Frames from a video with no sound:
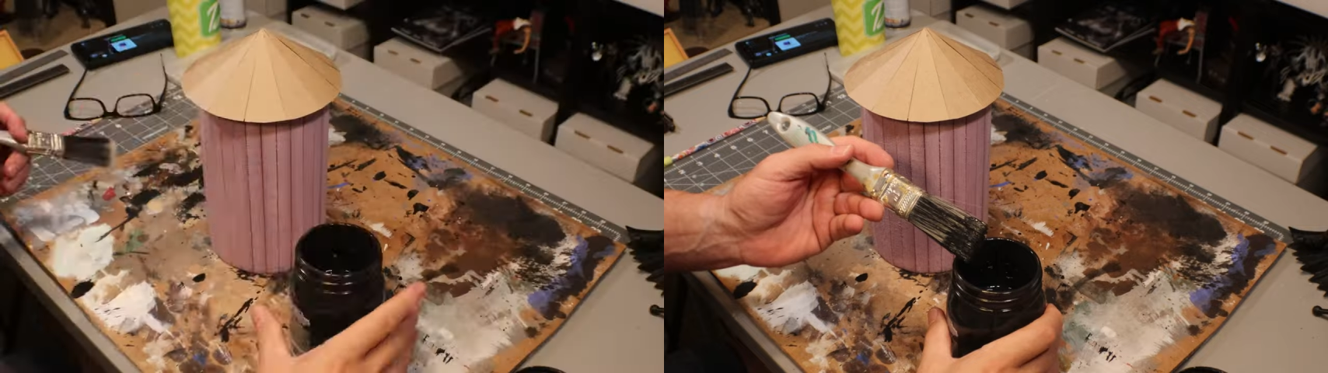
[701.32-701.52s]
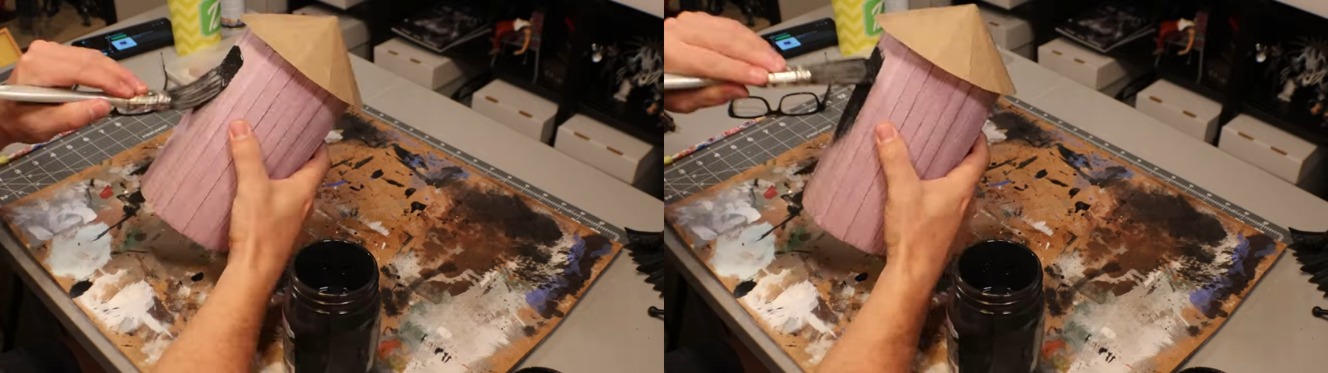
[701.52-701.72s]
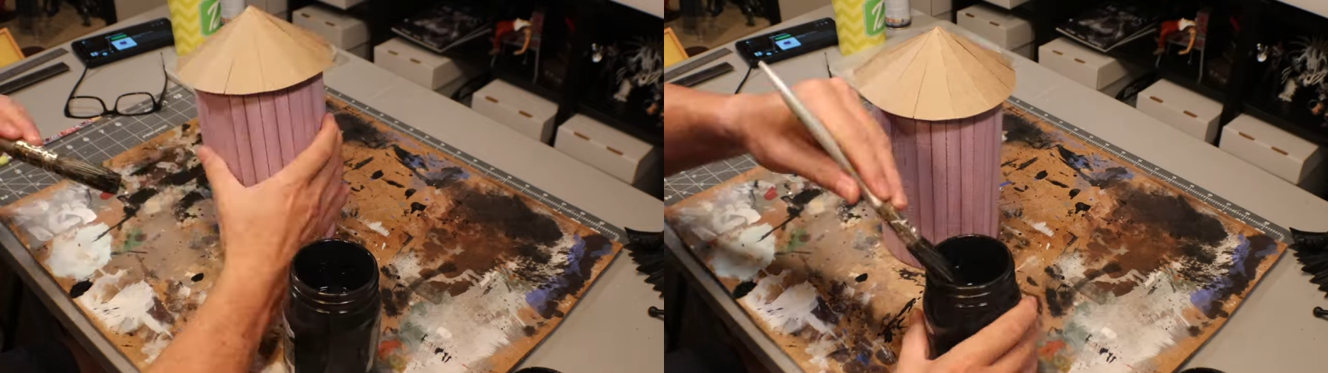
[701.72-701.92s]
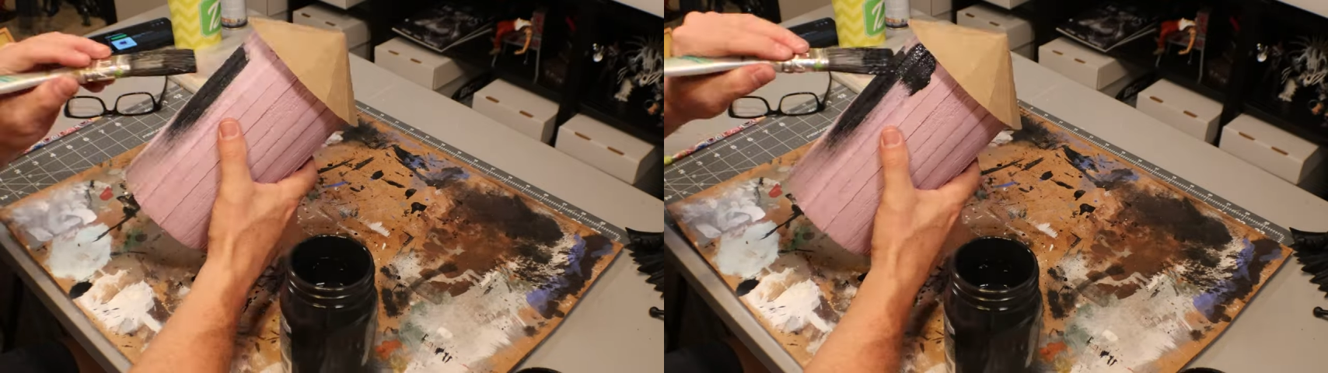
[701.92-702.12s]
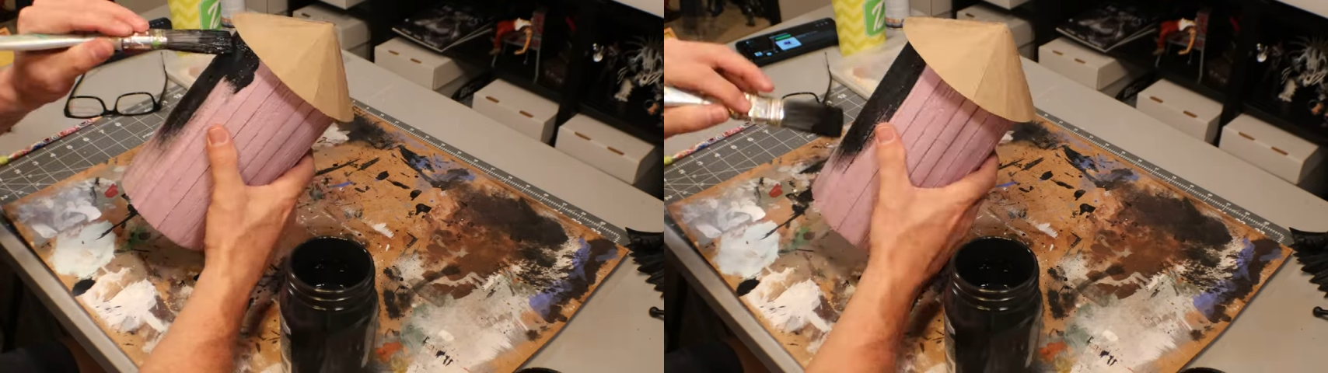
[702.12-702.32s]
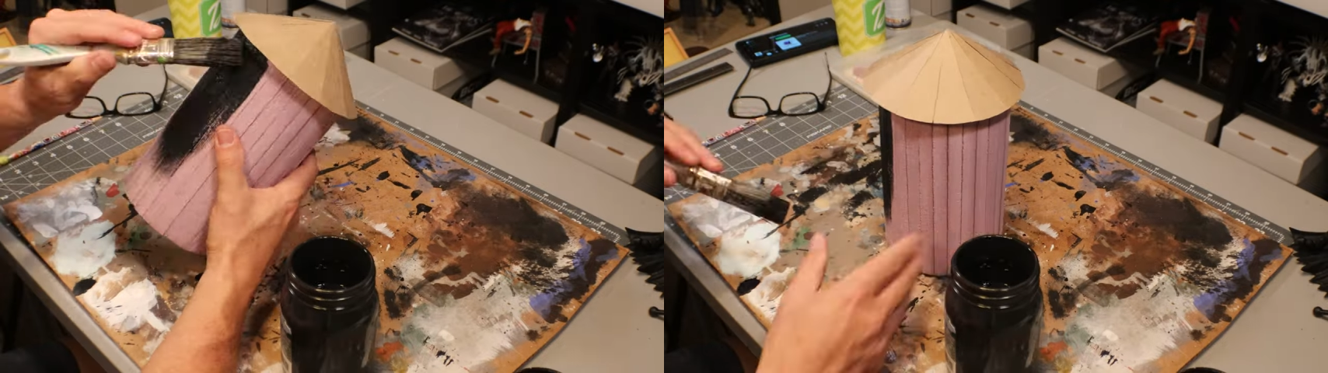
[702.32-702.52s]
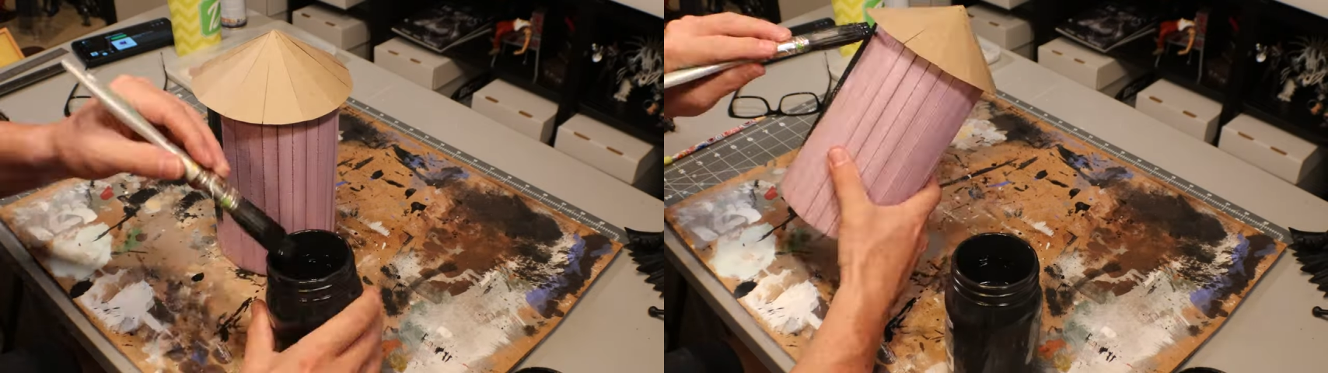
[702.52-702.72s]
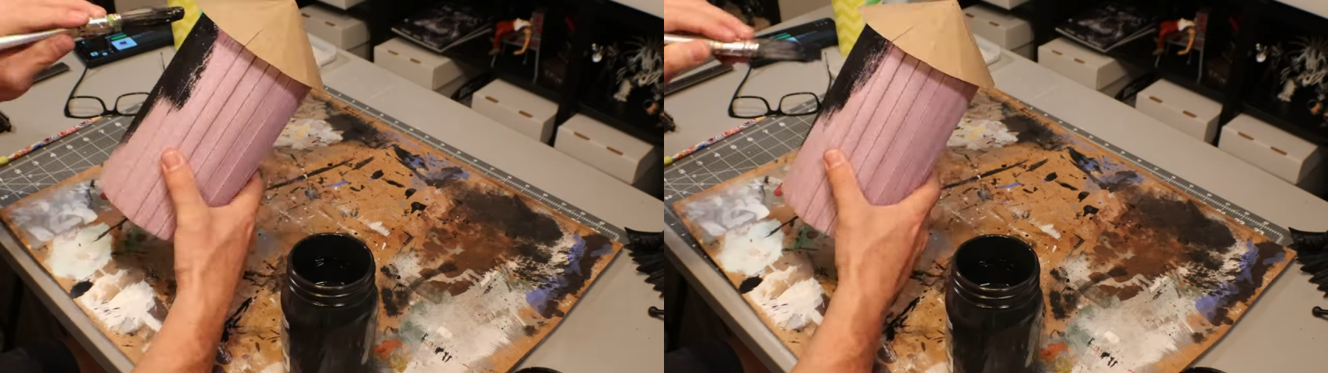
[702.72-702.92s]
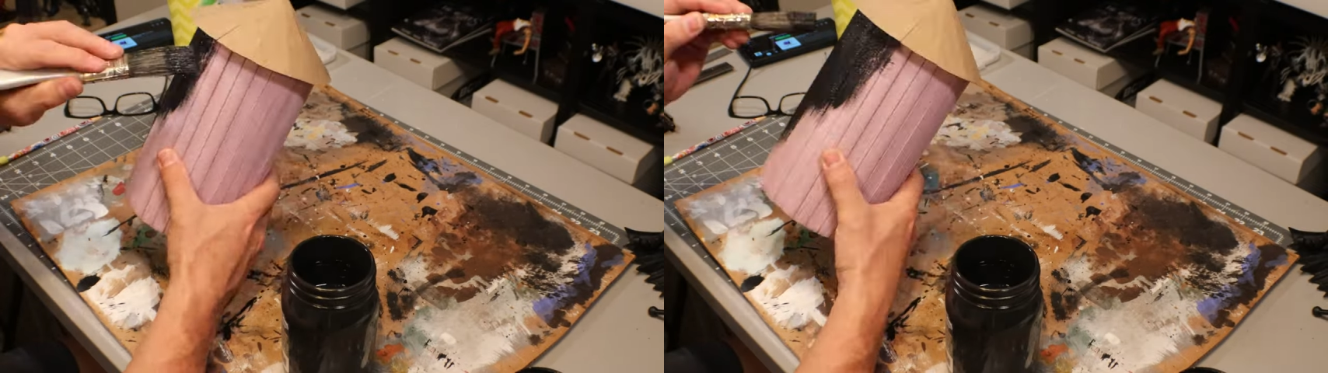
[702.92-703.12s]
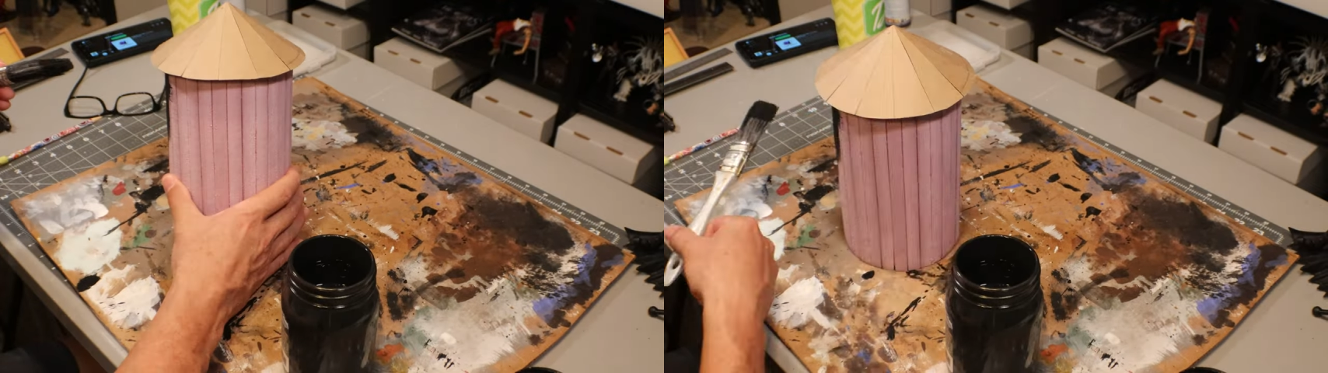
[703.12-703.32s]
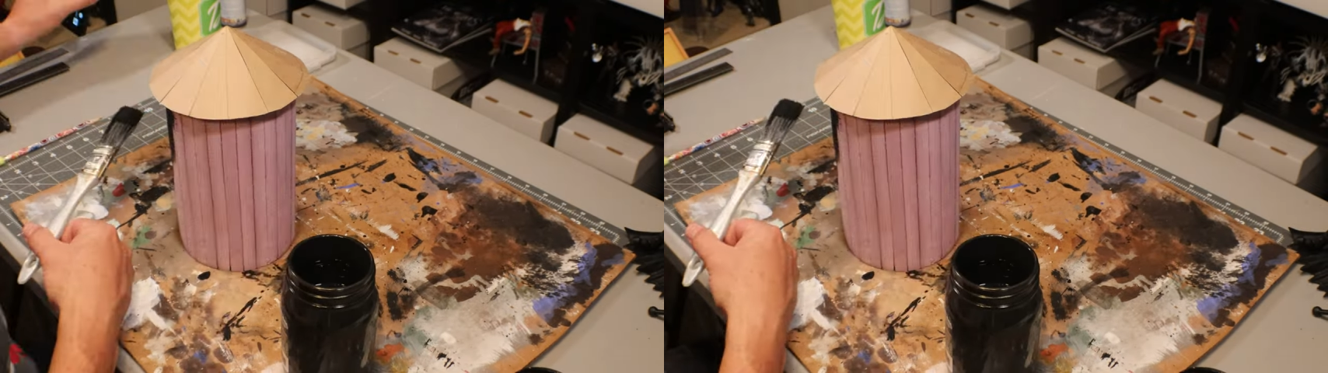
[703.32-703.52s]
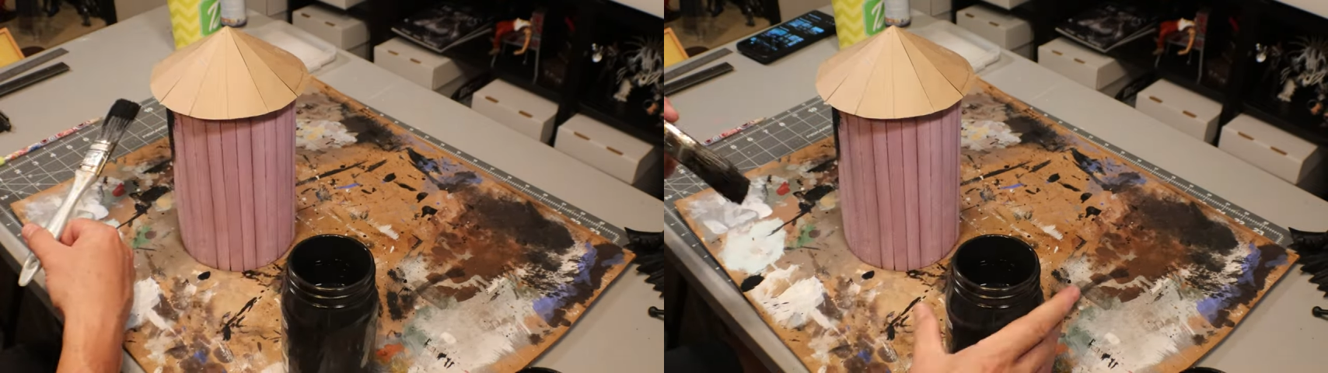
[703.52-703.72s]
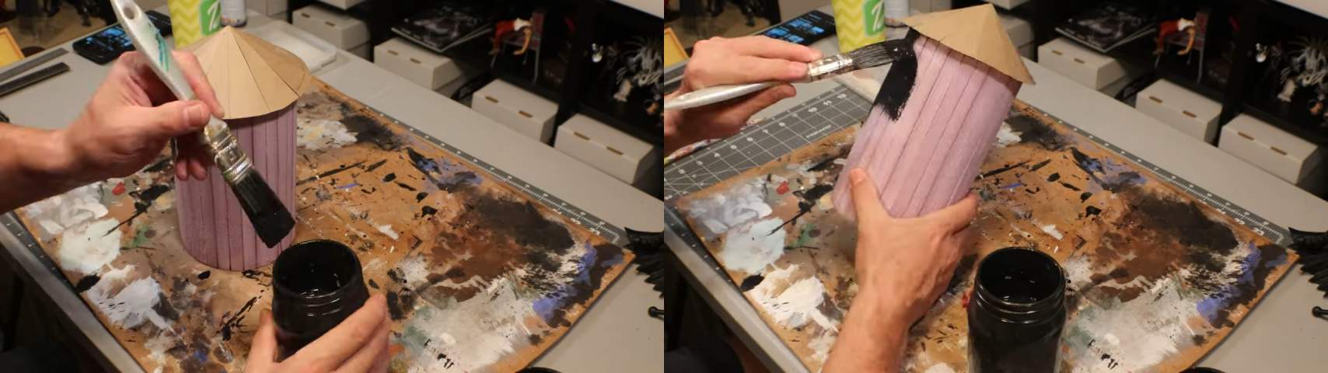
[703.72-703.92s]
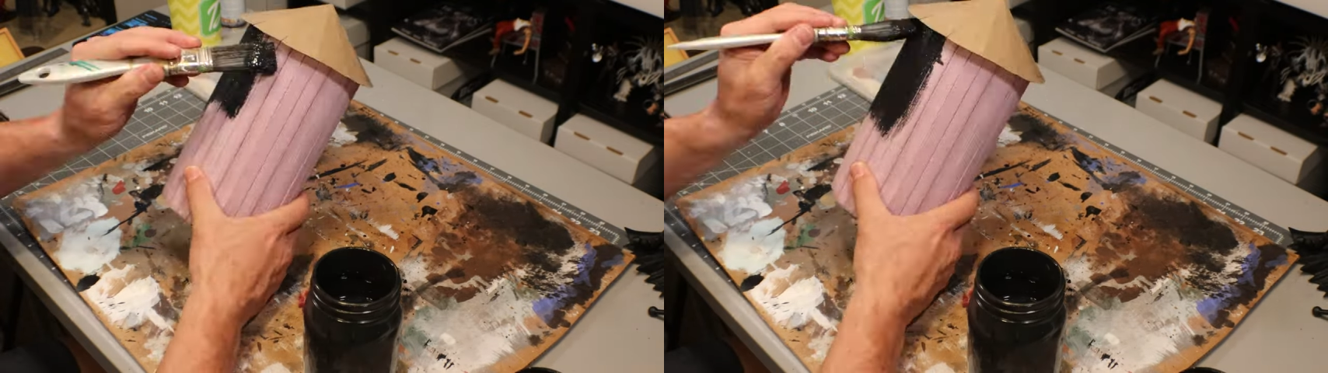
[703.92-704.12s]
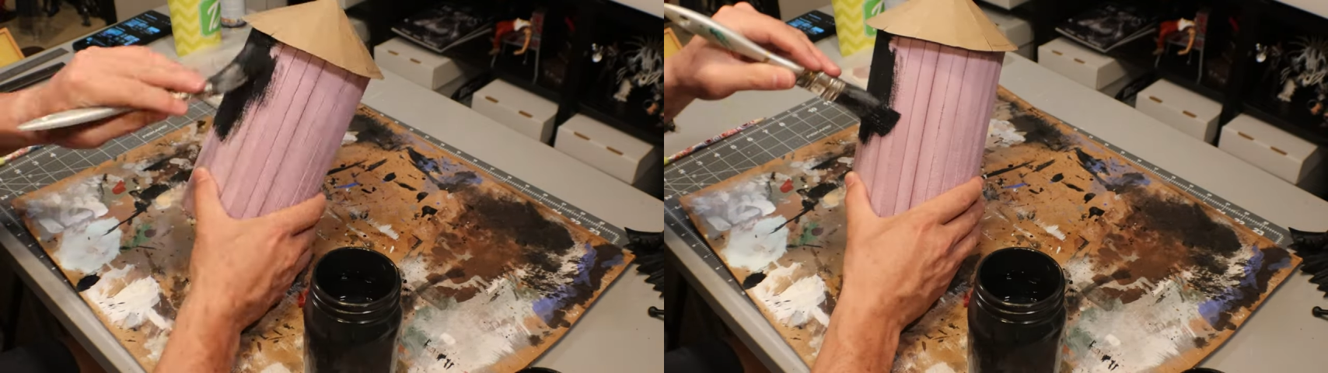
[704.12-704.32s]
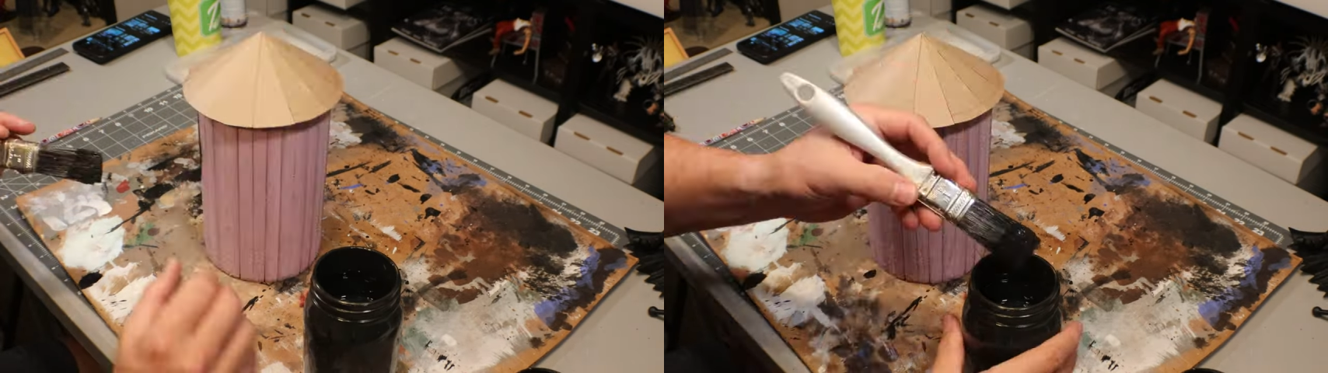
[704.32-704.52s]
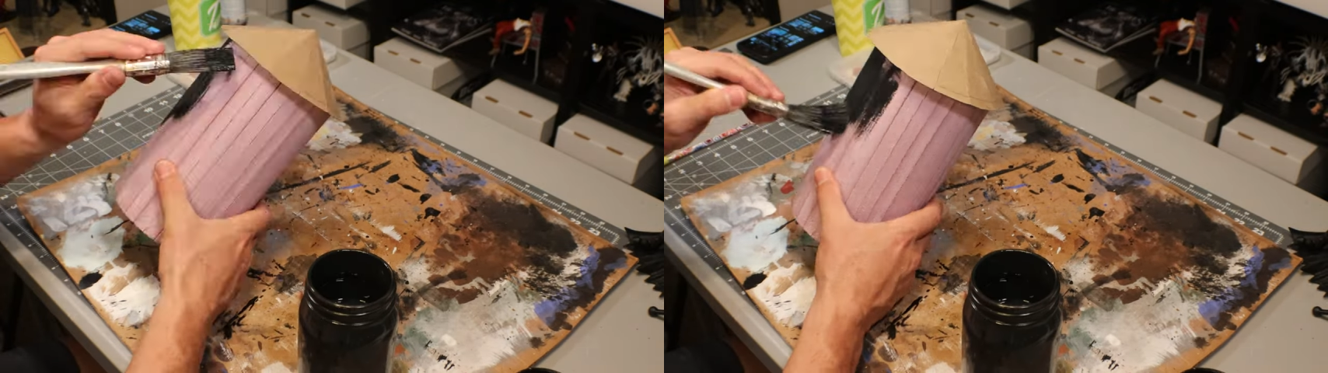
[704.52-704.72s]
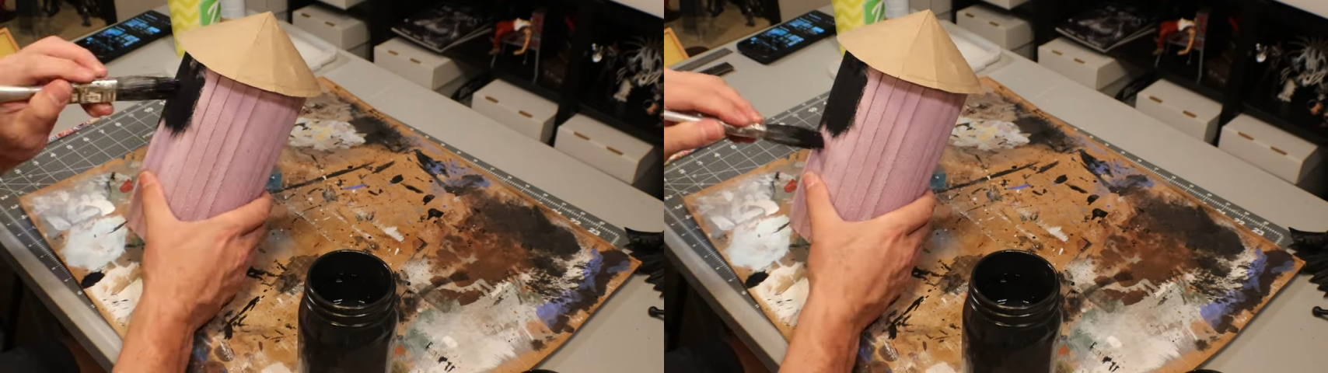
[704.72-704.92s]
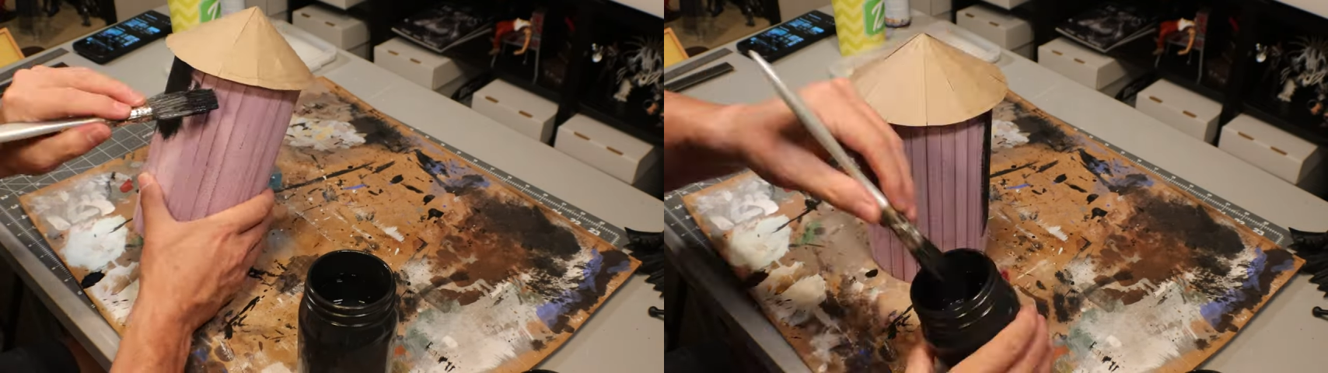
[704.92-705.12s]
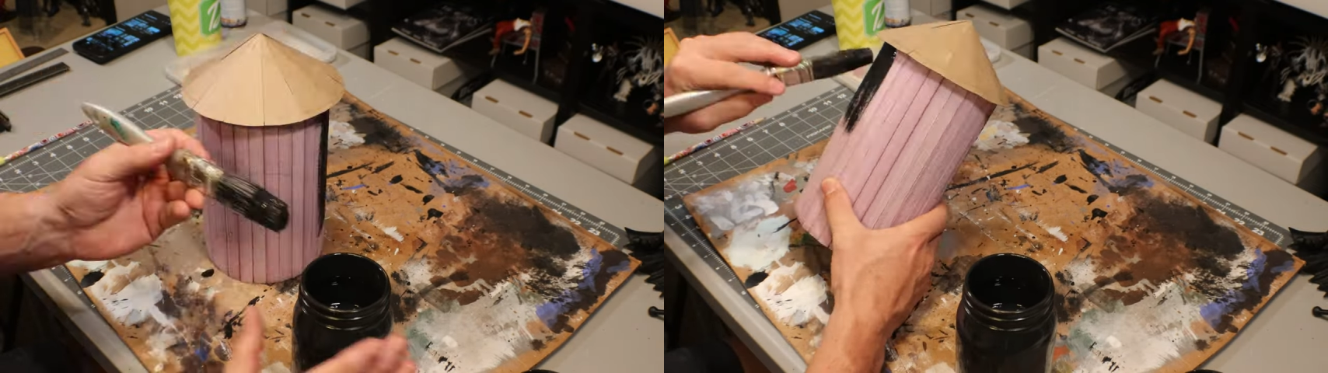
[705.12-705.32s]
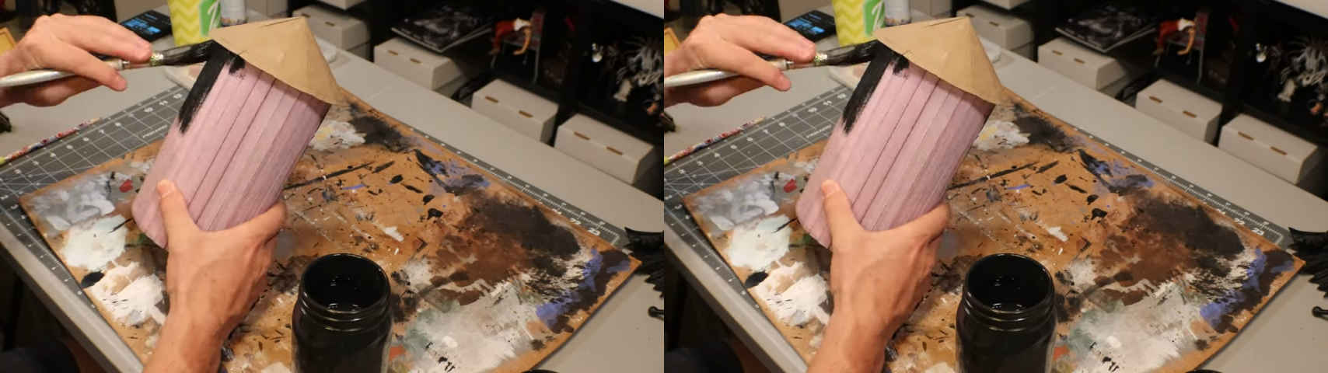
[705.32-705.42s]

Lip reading: No face is visible, so there are no lips to read.